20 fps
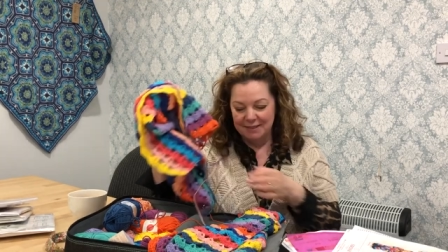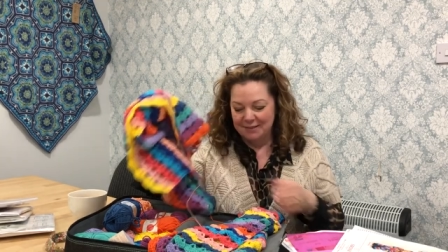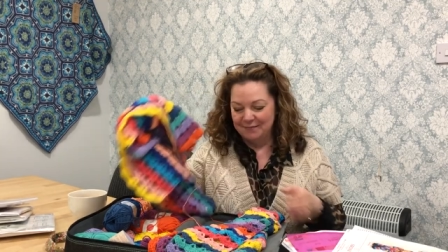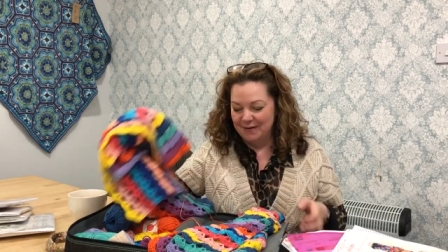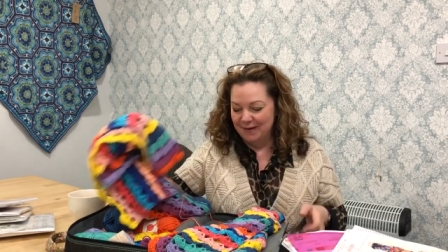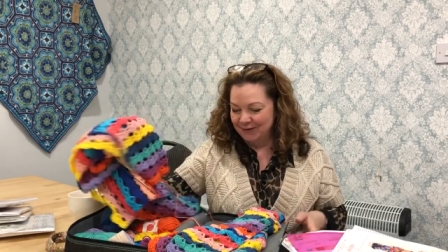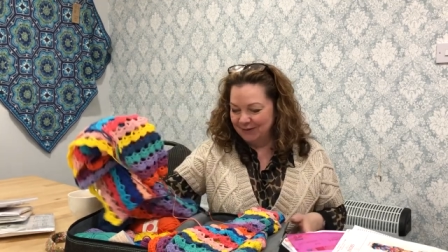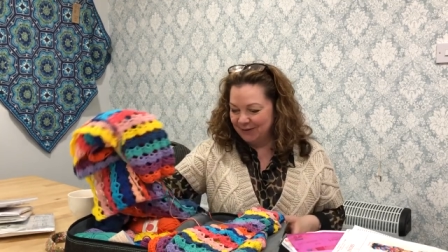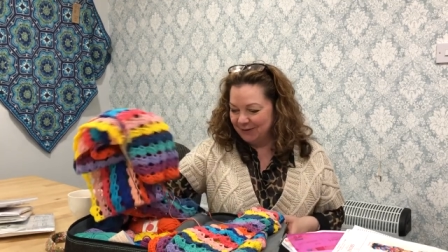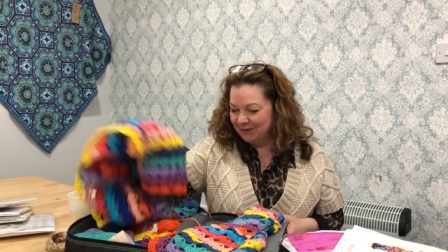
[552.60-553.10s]

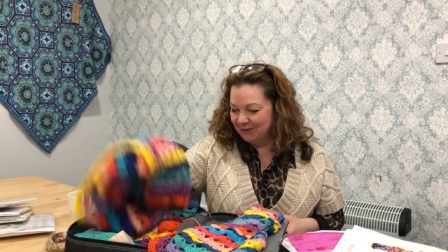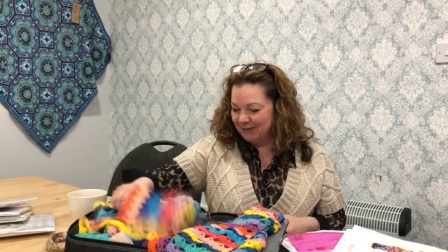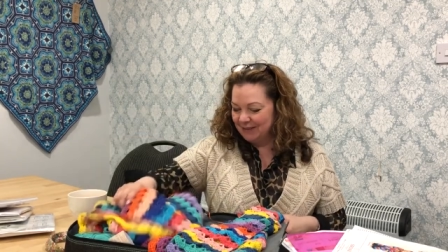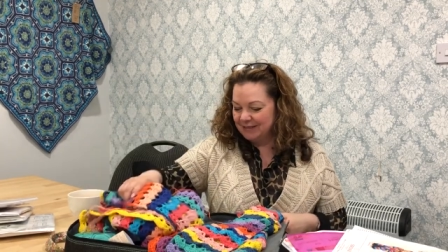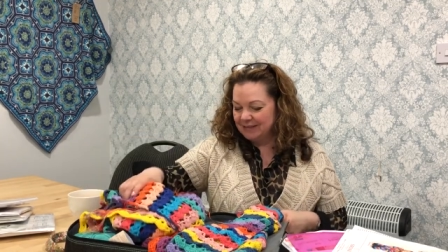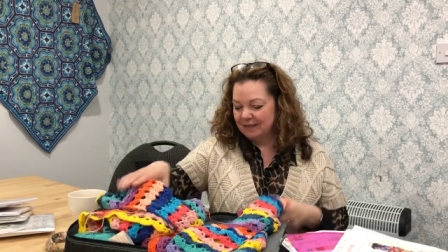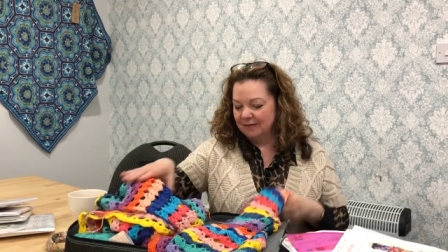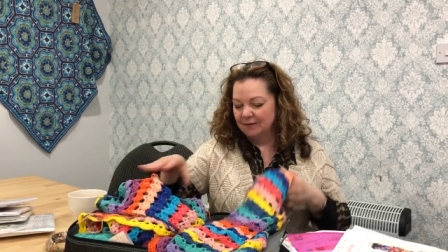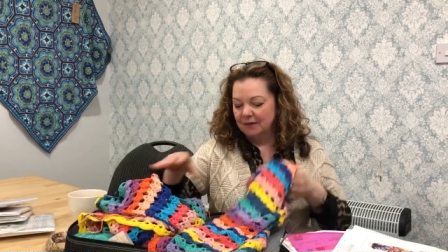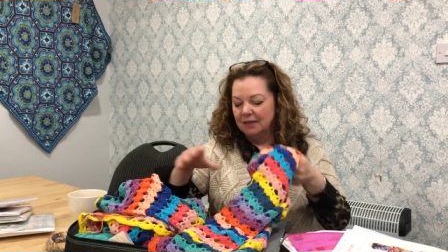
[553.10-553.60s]
smell that on
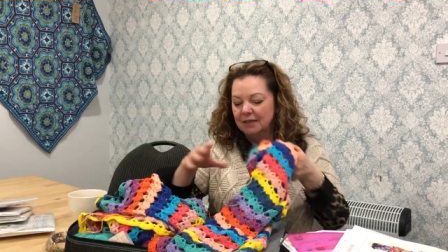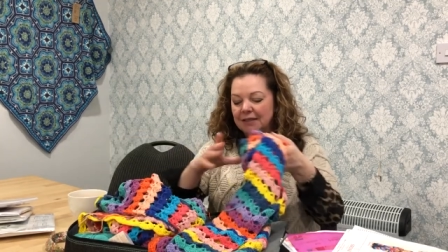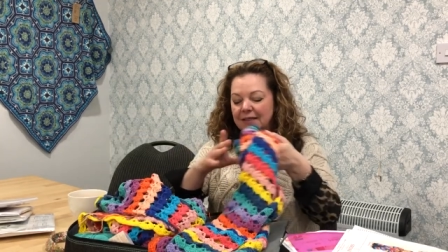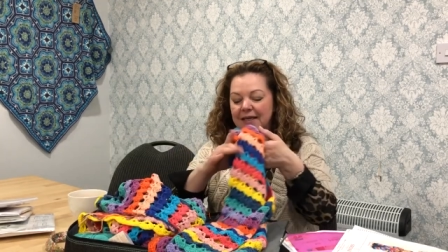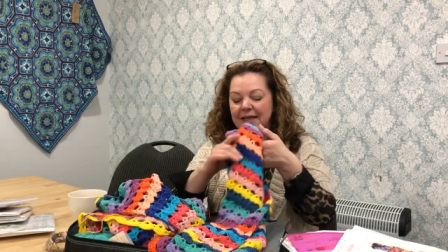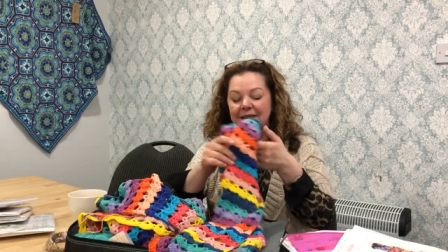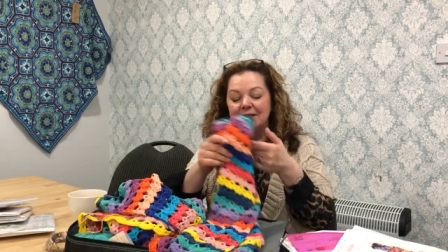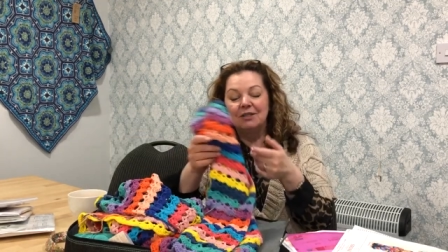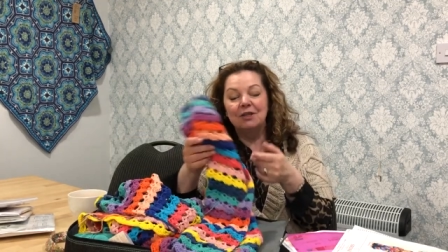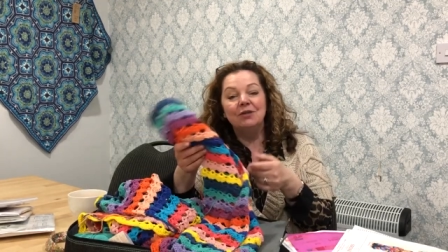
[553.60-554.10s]
it then.
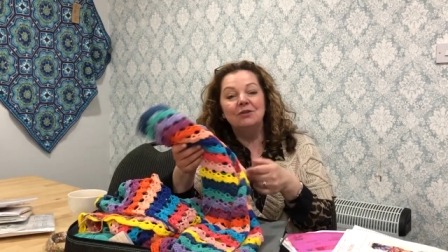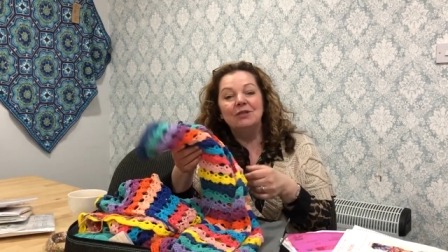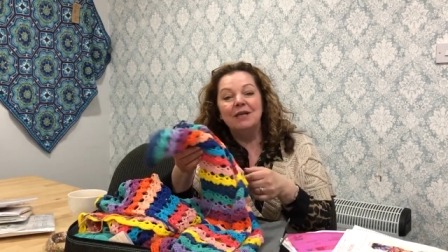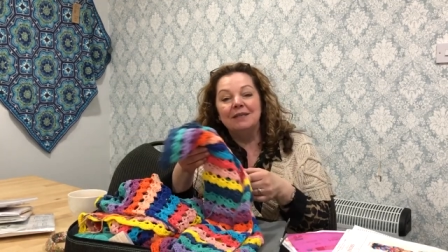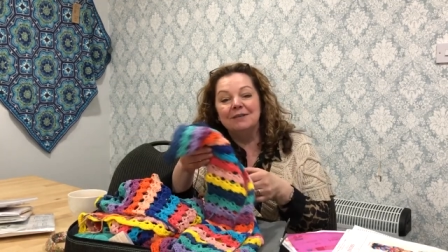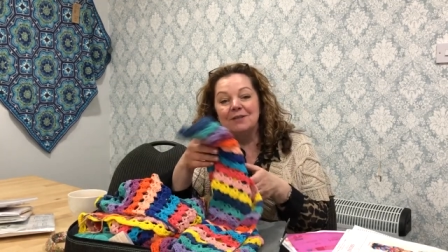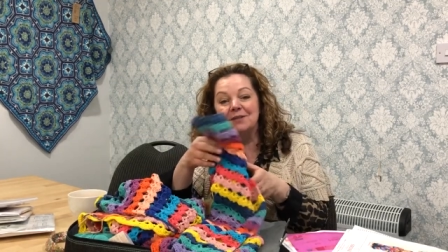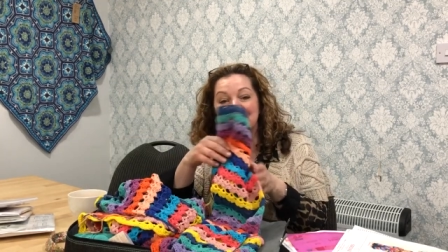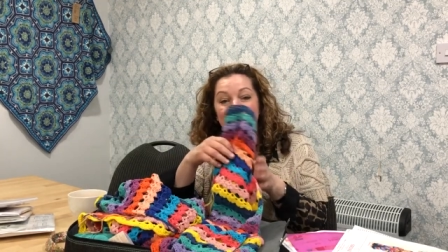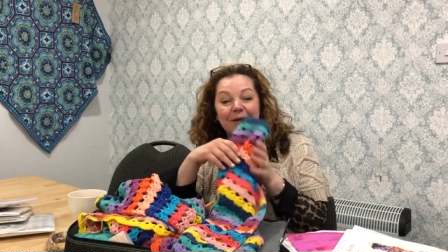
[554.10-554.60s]
It usually
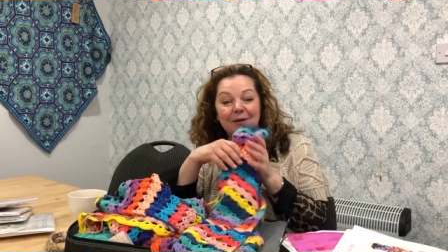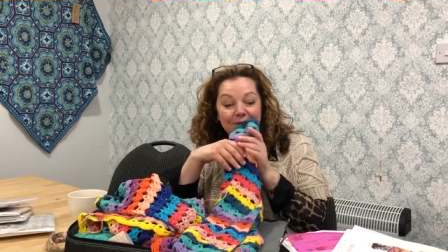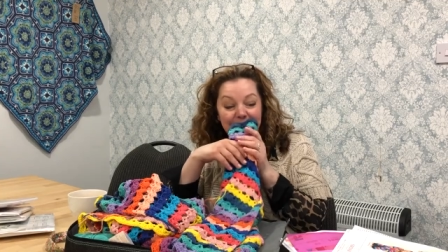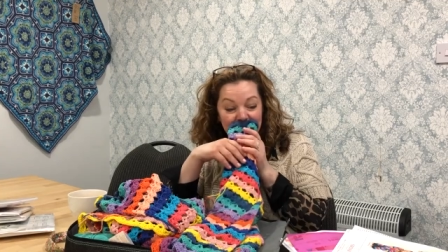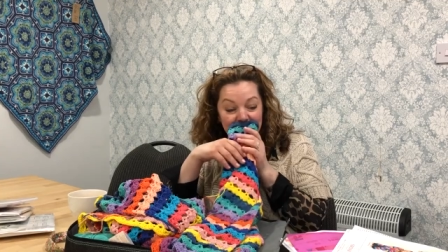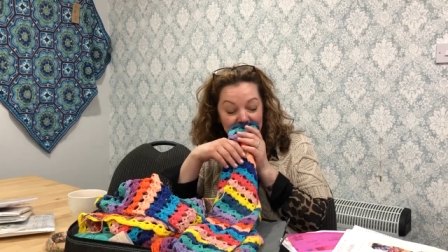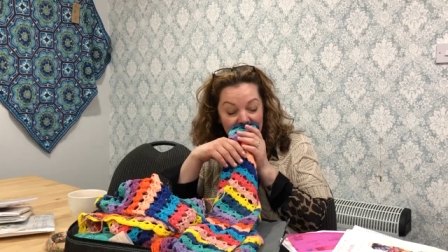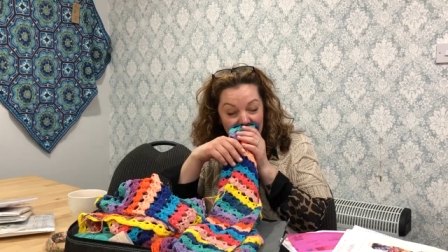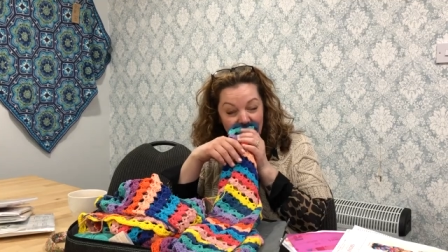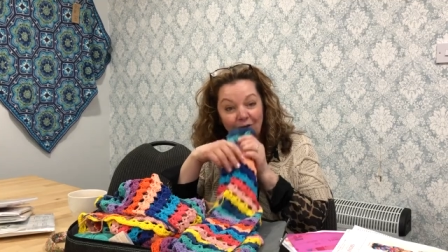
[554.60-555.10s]
either smells
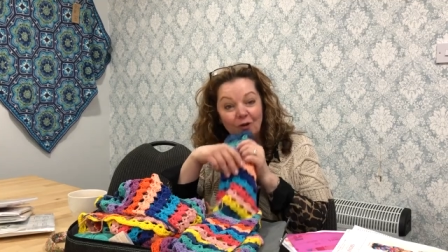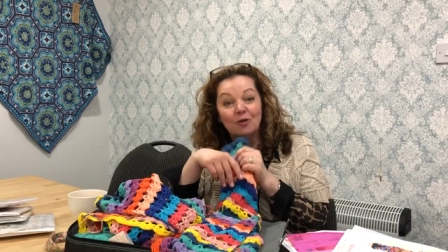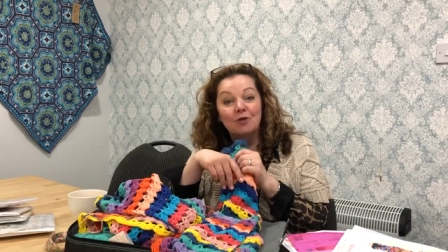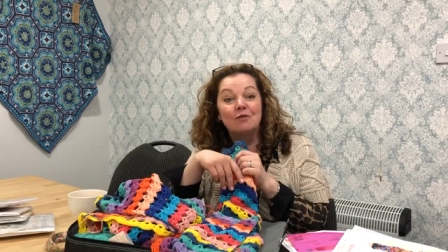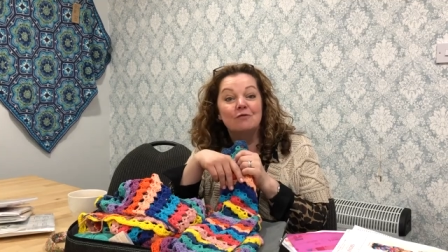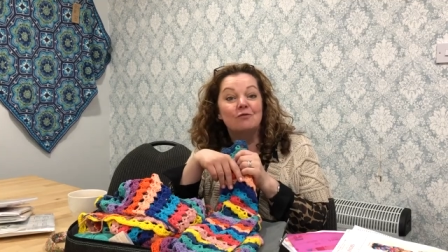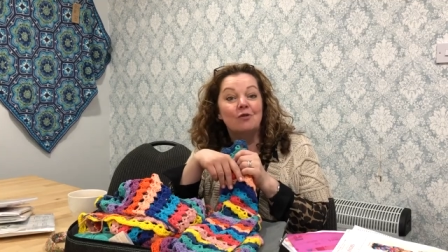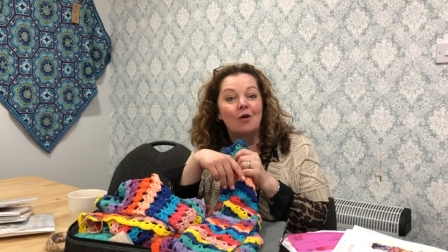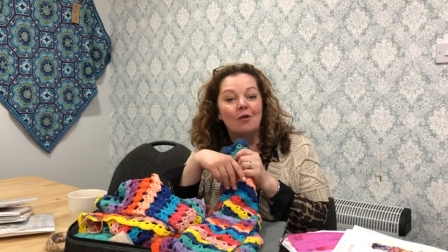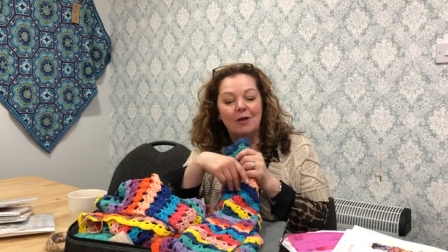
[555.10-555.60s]
of that or
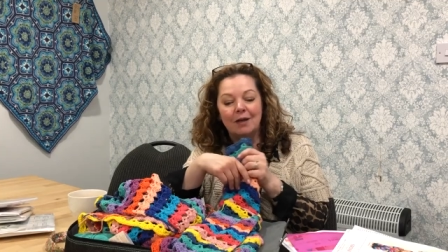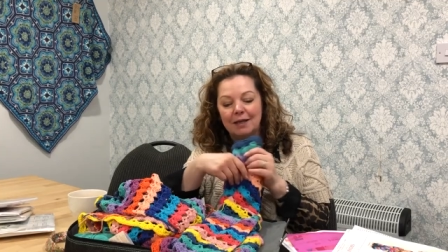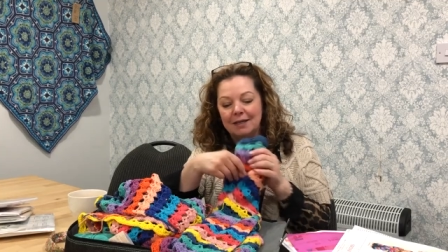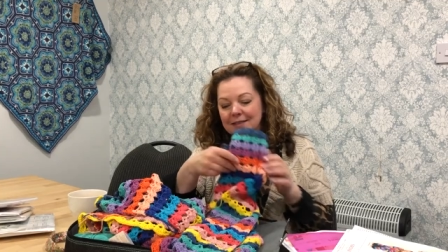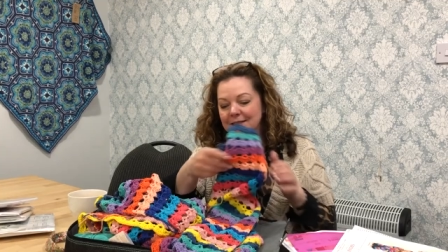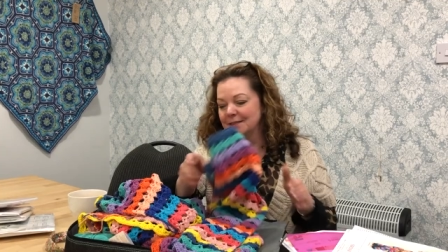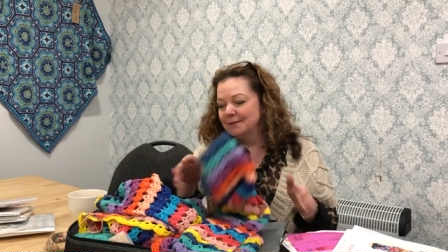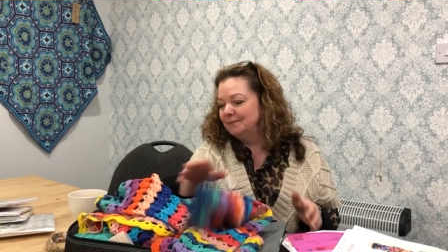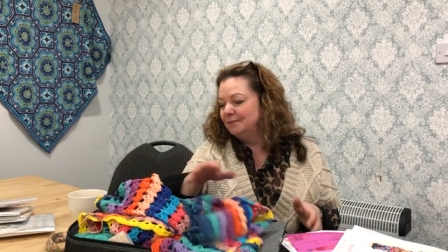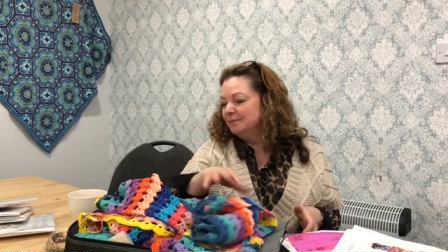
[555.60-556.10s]
of
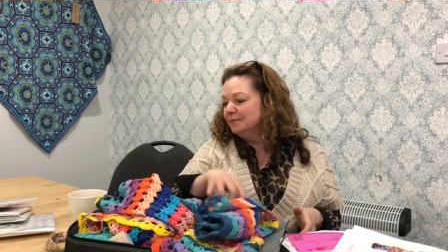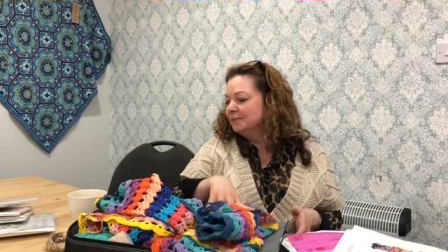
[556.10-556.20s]
rocket.